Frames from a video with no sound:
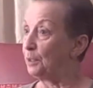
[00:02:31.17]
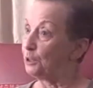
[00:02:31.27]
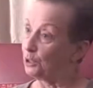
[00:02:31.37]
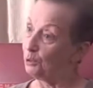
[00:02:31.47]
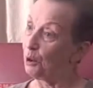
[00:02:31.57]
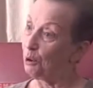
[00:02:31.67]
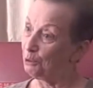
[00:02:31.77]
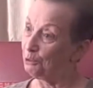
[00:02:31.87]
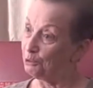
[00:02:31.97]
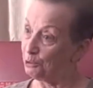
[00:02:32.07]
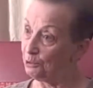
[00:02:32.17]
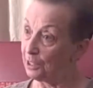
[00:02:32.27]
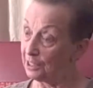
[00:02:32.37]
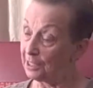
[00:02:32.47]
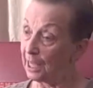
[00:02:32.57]
because there are other
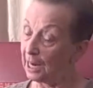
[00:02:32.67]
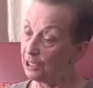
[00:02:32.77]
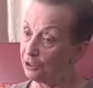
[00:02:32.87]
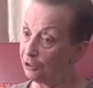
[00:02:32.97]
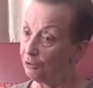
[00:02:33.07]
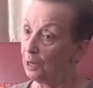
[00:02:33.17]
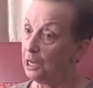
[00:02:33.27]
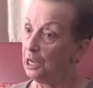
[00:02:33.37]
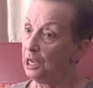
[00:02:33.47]
duties that I do.